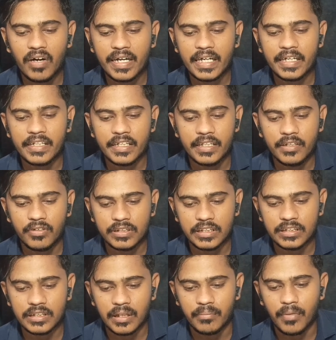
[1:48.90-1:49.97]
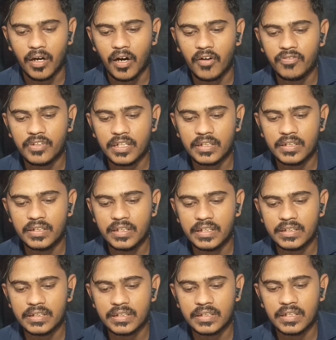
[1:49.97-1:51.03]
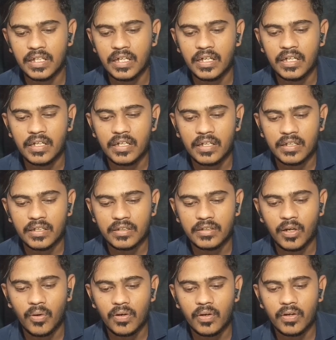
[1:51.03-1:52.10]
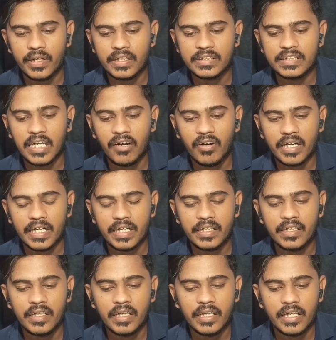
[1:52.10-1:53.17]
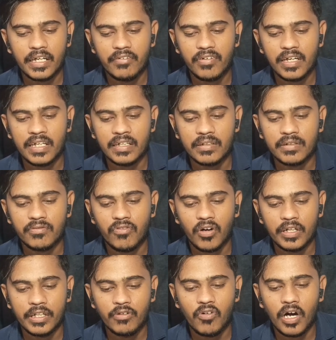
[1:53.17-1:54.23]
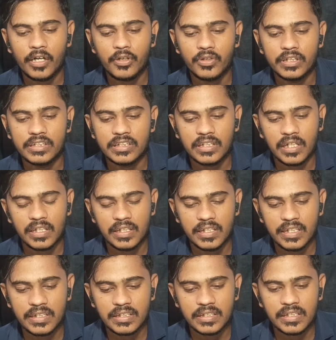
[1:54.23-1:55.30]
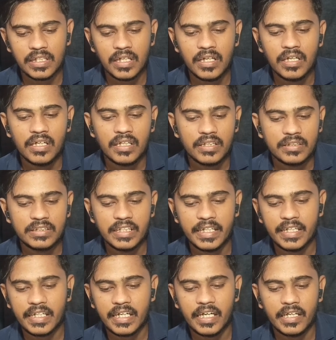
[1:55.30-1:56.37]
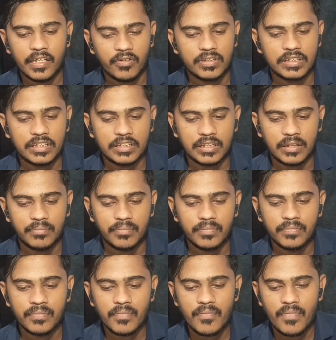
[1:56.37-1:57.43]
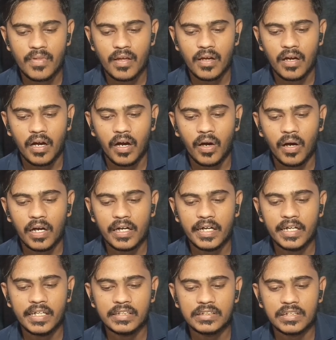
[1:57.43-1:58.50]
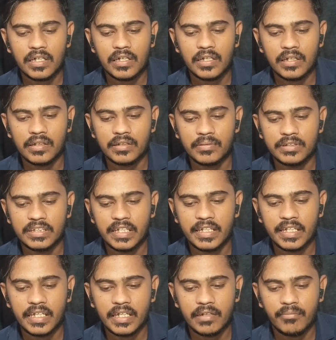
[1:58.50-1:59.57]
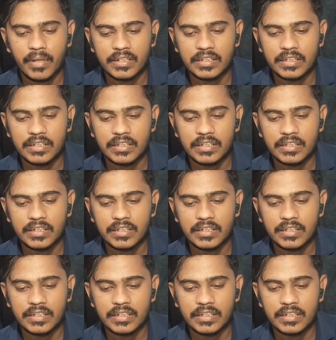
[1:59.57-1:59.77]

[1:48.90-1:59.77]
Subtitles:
kit in your system. After this downloading Java kit, you want to install this JDK in your system. I already installed JDK in my